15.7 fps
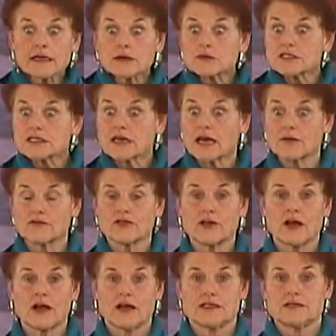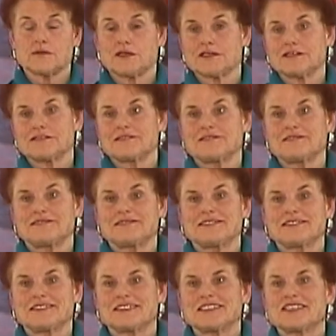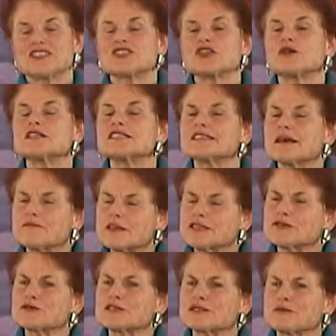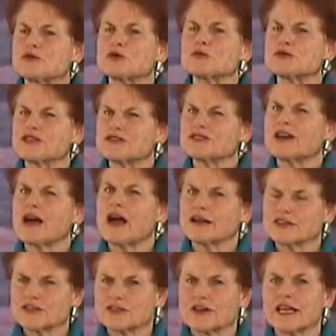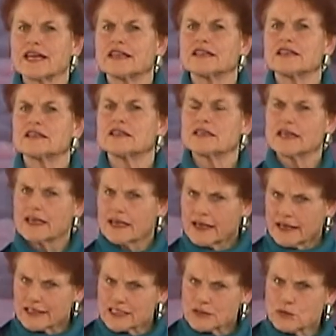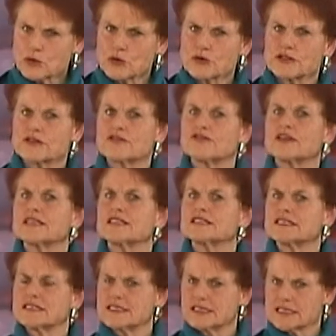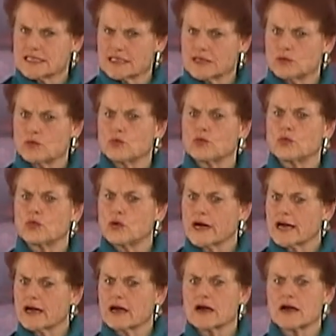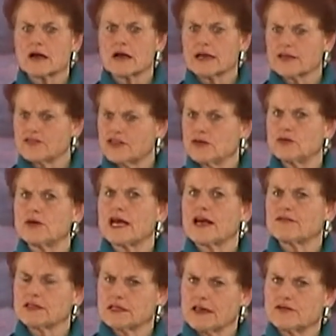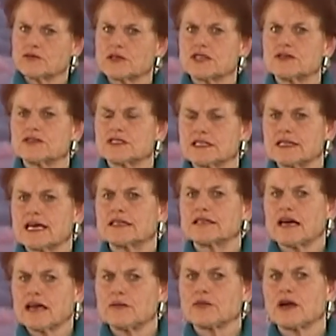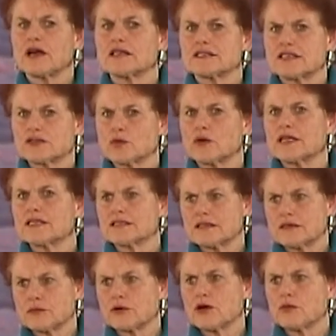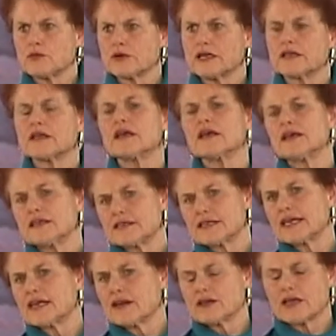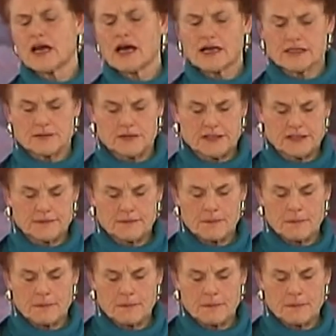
it was time for hospice. So it's something to explore with your doctor and explore with your friends and see where, if you have a loved one who's in that dying process, when is it appropriate to get onto hospice.